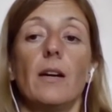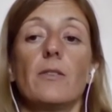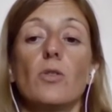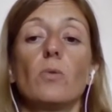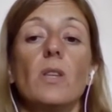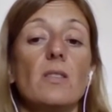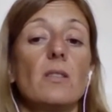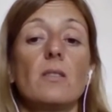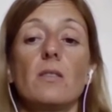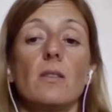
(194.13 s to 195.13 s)
So this
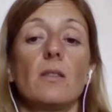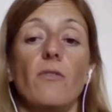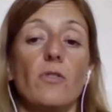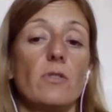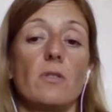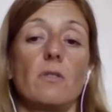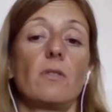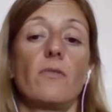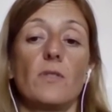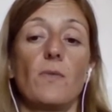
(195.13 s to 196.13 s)
is the
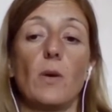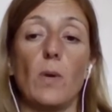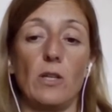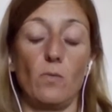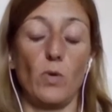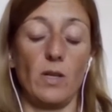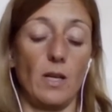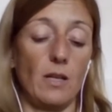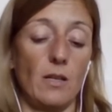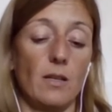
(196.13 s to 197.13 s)
first thing we
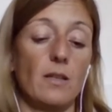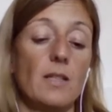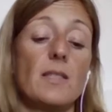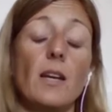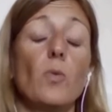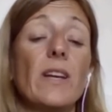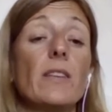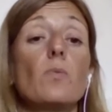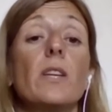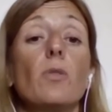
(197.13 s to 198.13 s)
need. The second one
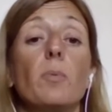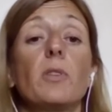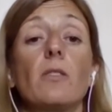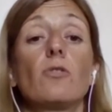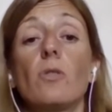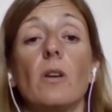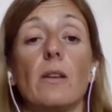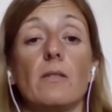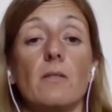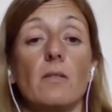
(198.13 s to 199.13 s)
is we need to protect
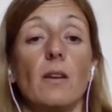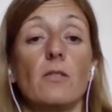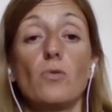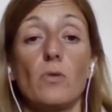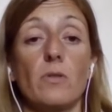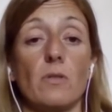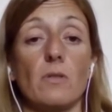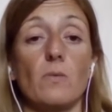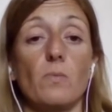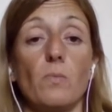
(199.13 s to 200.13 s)
journalists and
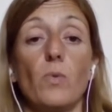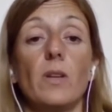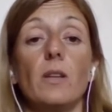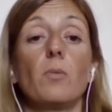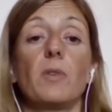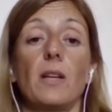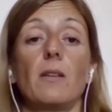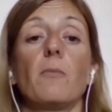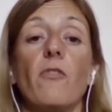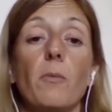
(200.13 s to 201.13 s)
sources. We need to protect
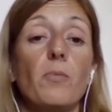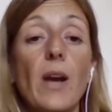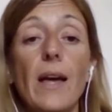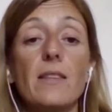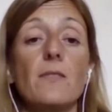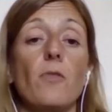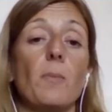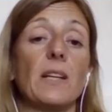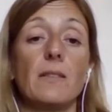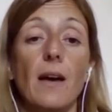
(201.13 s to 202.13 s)
them from threats, from
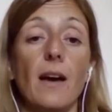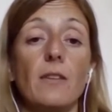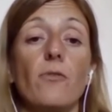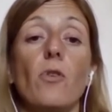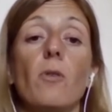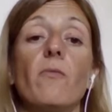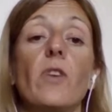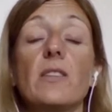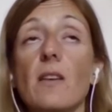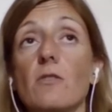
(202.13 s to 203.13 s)
attacks, from
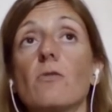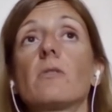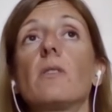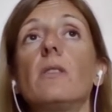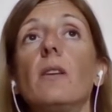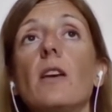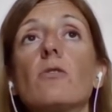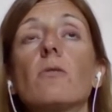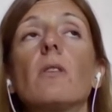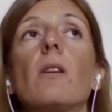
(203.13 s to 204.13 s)
vexatious
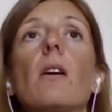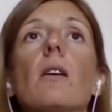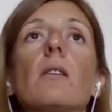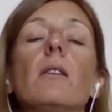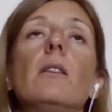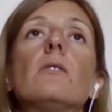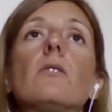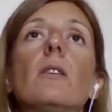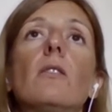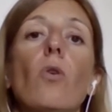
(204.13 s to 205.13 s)
litigation that are
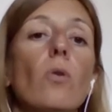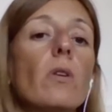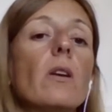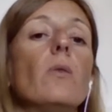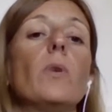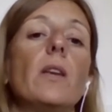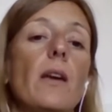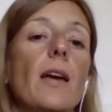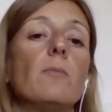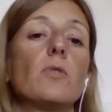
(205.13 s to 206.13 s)
initiated only with the
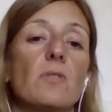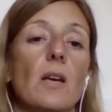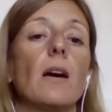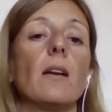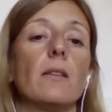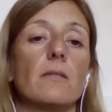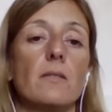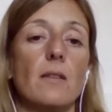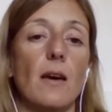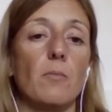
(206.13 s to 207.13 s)
aim to silence
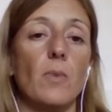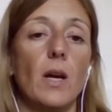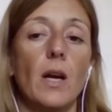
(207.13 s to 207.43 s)
them.